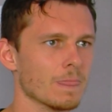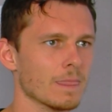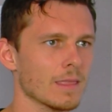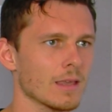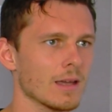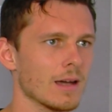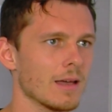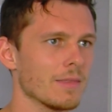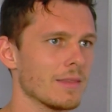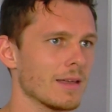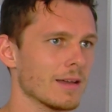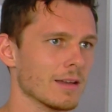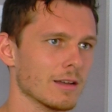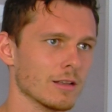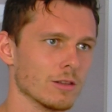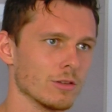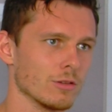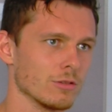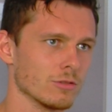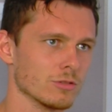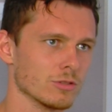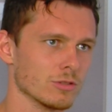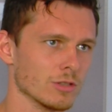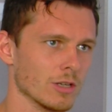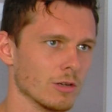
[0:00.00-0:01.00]
And that
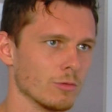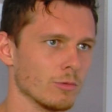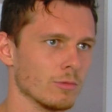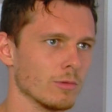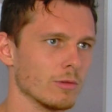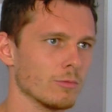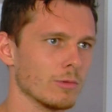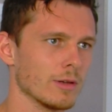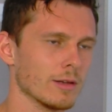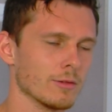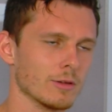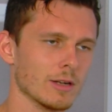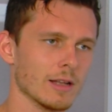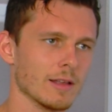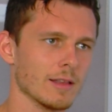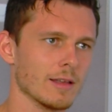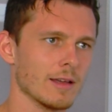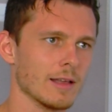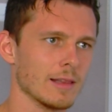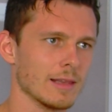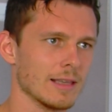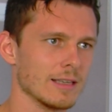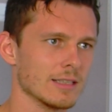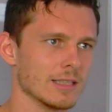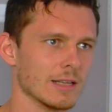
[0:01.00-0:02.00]
includes, we would
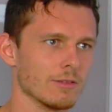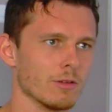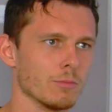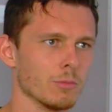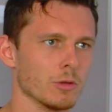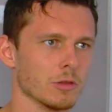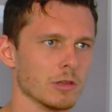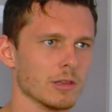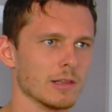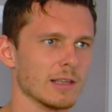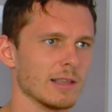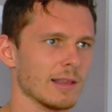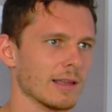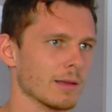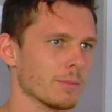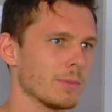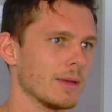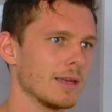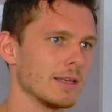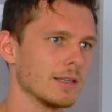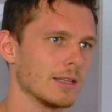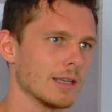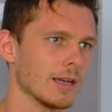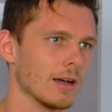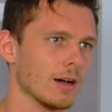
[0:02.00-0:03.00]
at least have a monthly like
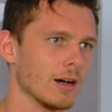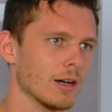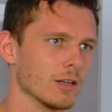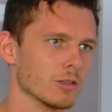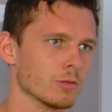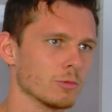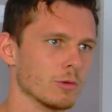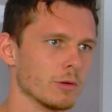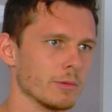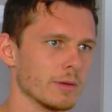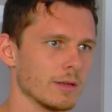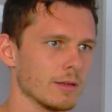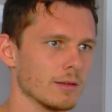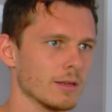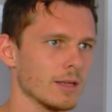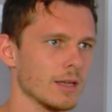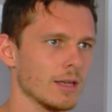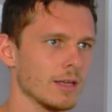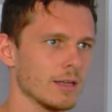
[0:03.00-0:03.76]
PDRs where we